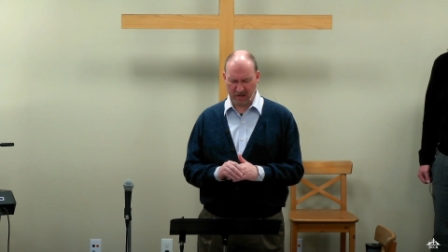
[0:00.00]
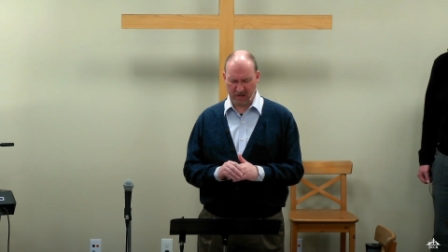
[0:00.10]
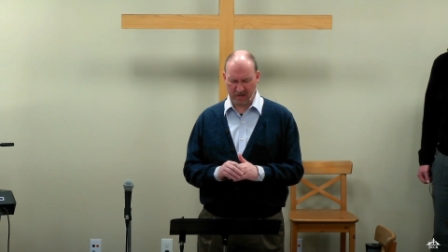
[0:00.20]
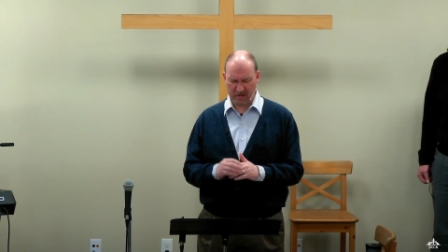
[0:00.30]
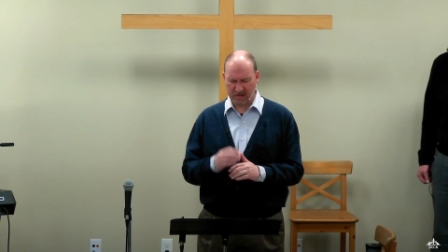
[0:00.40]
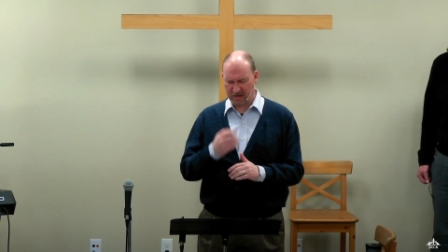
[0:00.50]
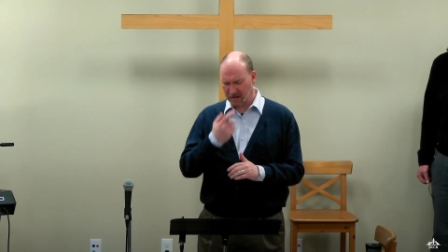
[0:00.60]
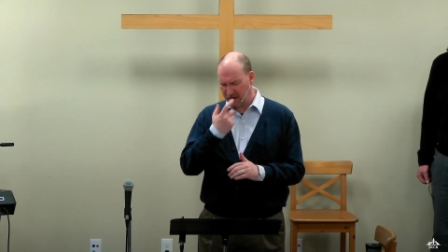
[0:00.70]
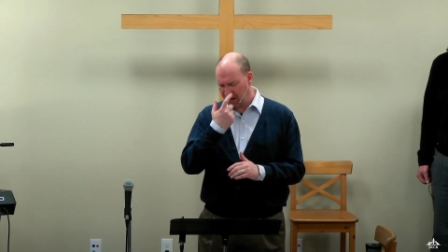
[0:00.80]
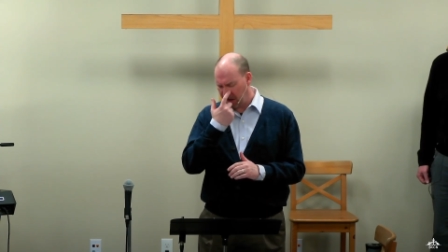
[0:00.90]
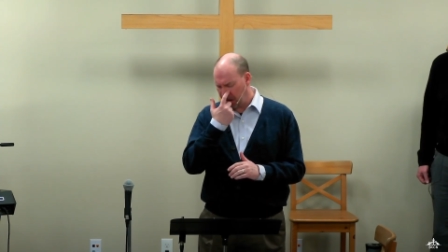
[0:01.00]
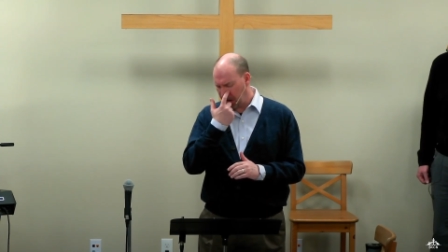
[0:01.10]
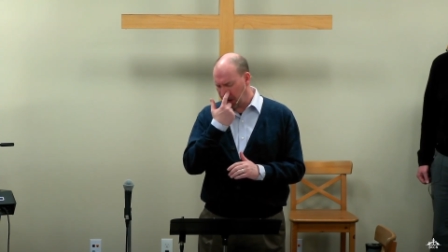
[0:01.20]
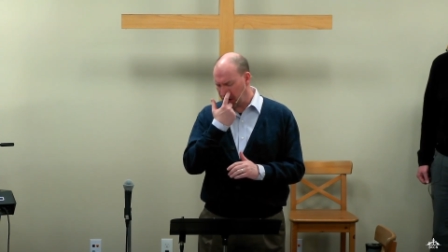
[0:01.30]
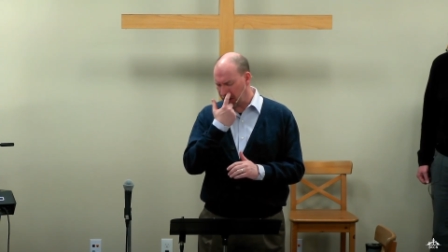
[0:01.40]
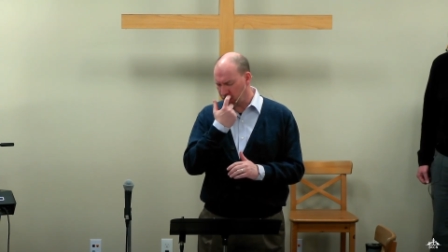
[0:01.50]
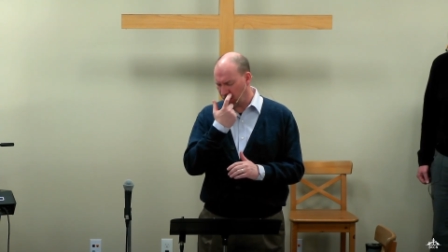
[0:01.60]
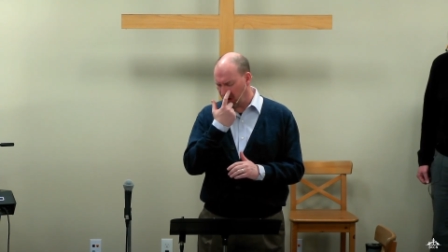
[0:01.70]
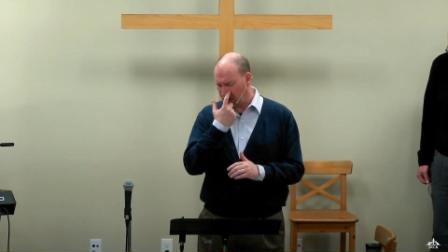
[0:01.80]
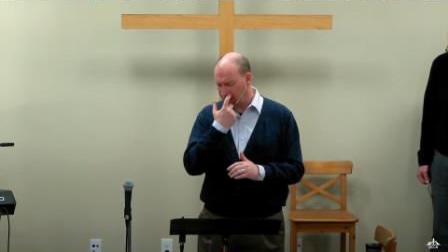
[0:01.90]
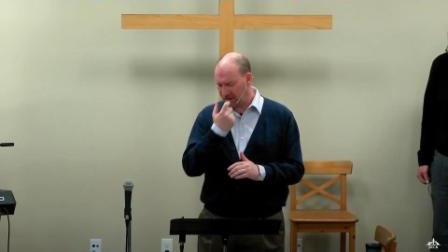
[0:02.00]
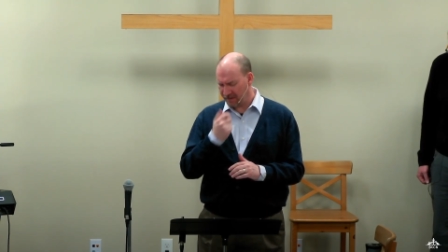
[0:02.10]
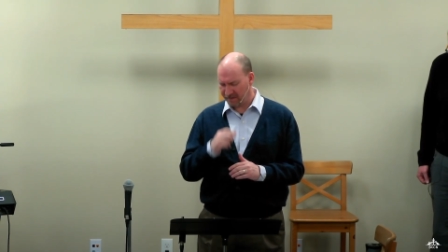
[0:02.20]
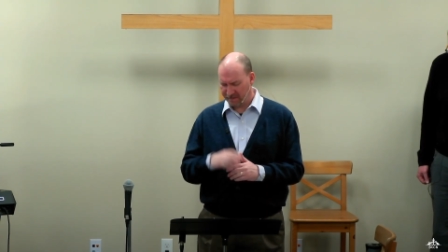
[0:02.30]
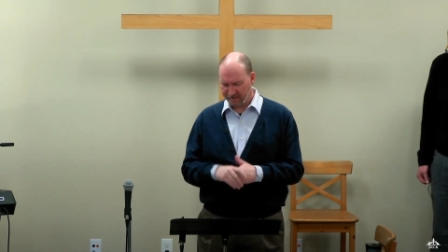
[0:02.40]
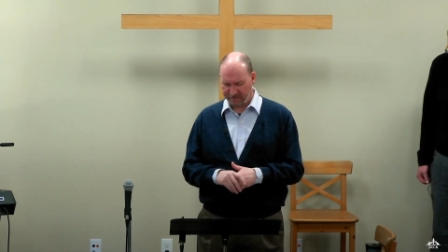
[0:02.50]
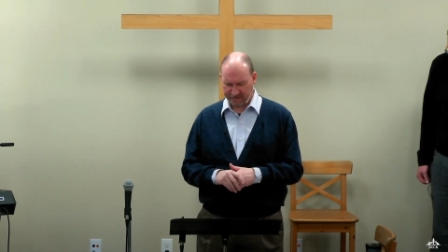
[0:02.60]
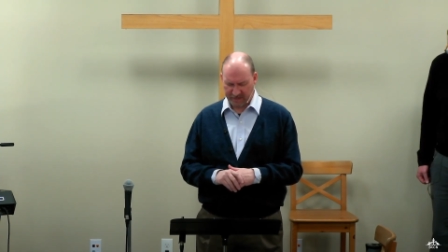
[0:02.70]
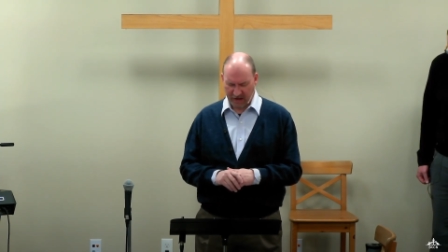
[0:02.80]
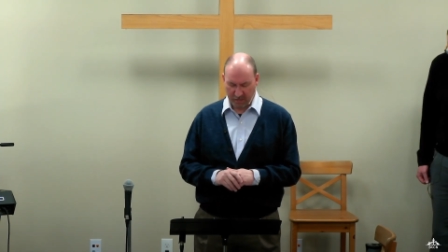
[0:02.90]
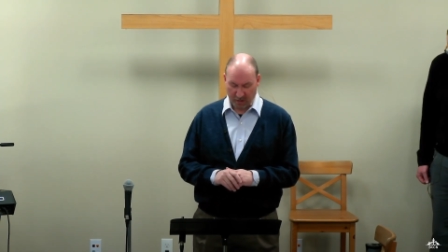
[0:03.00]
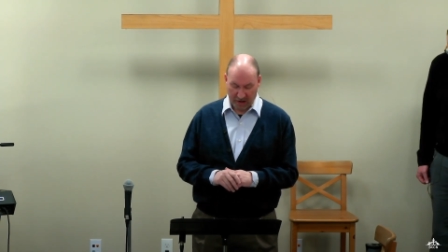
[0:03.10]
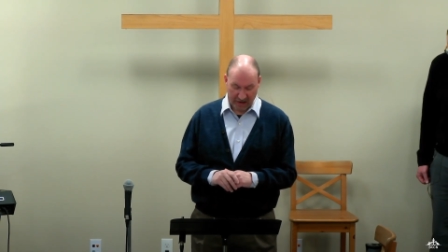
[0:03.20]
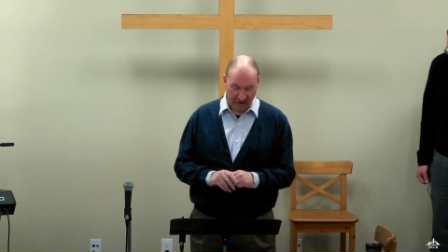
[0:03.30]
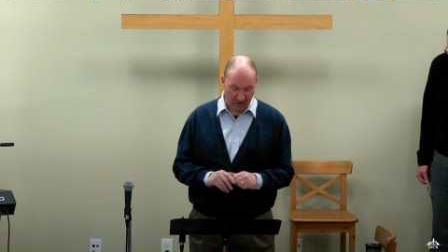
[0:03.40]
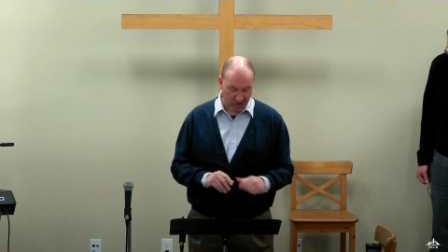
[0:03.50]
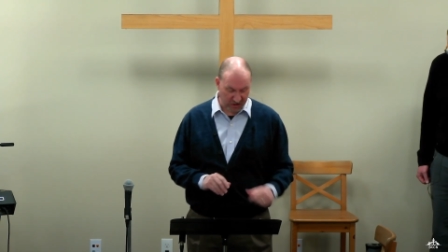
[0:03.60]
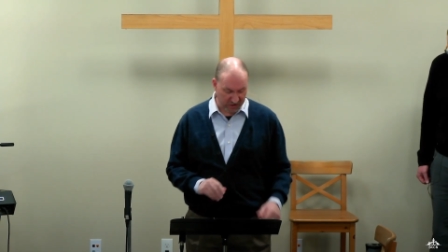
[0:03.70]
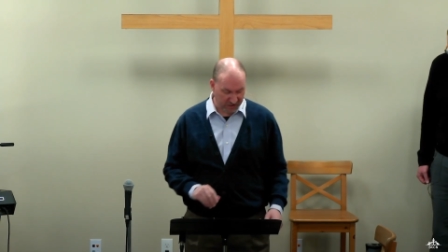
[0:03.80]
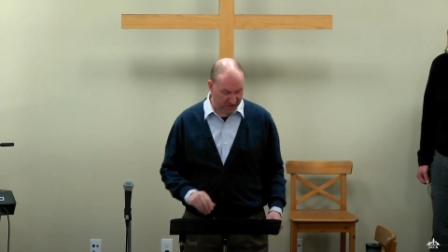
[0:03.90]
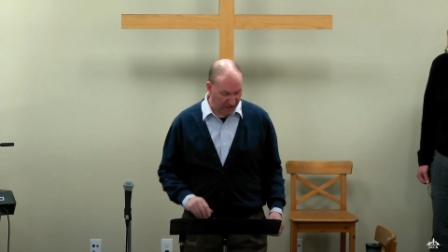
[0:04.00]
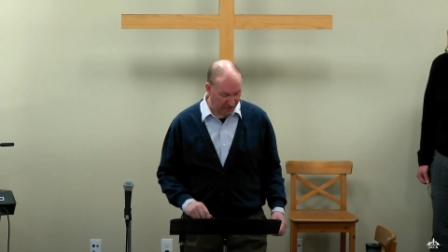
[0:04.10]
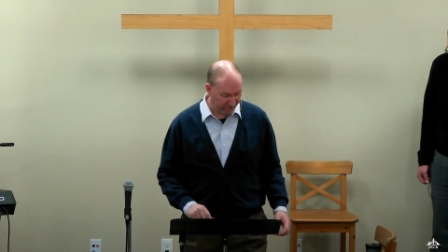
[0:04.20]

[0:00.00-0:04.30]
this, in this world. I pray now in Jesus' name.